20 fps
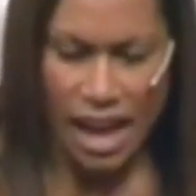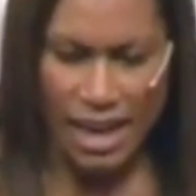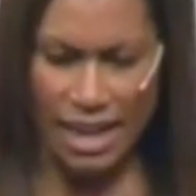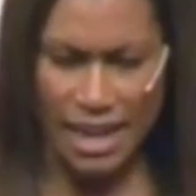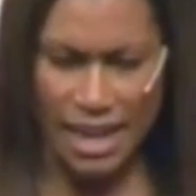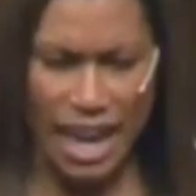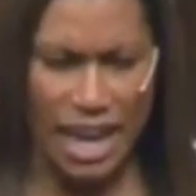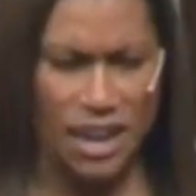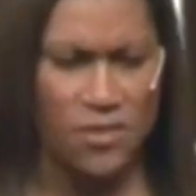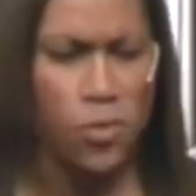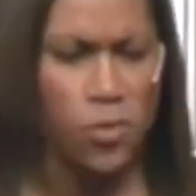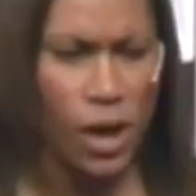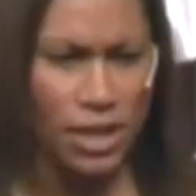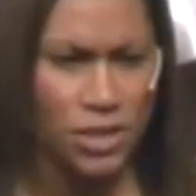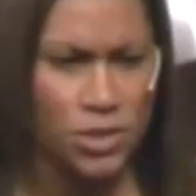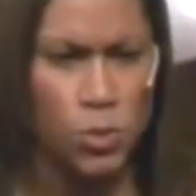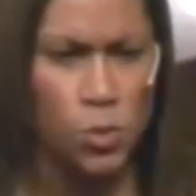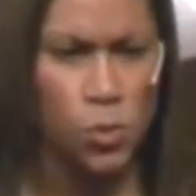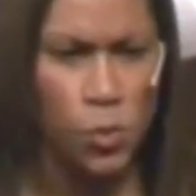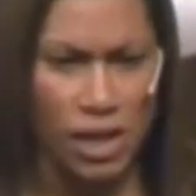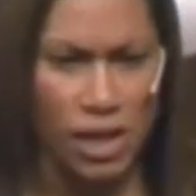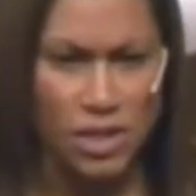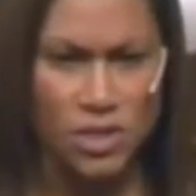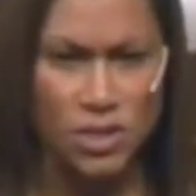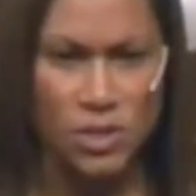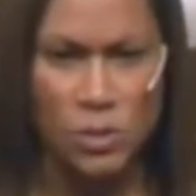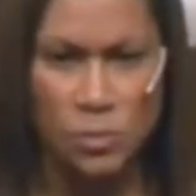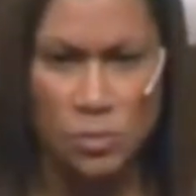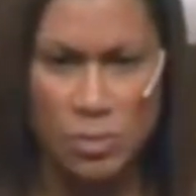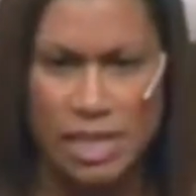I've watched
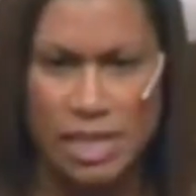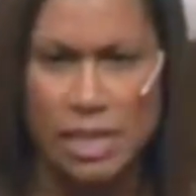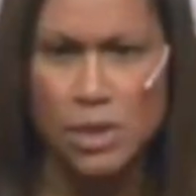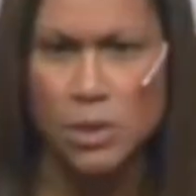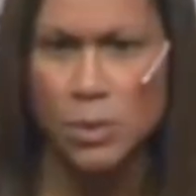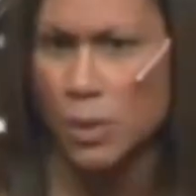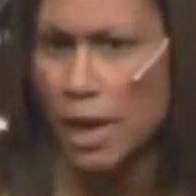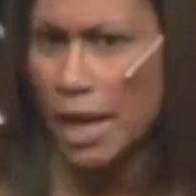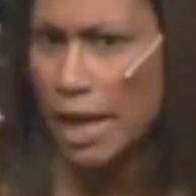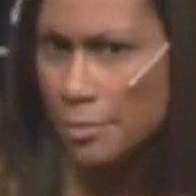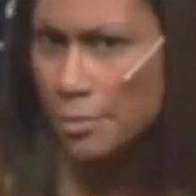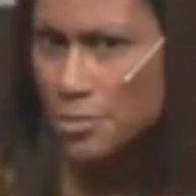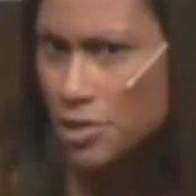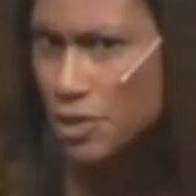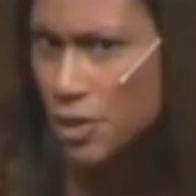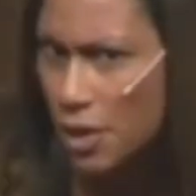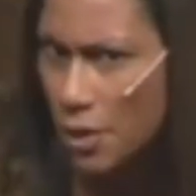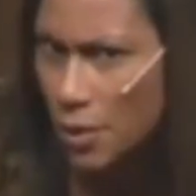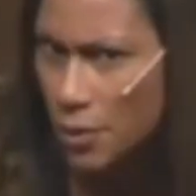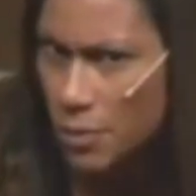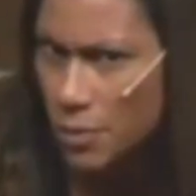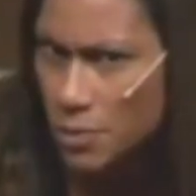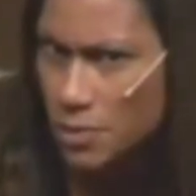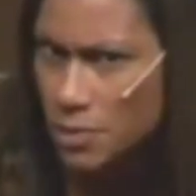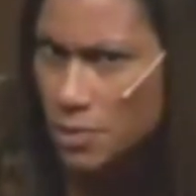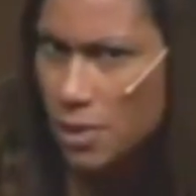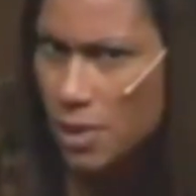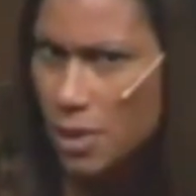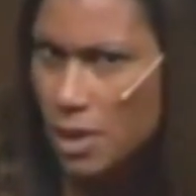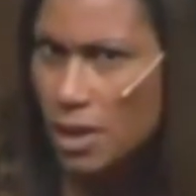one too many crime shows.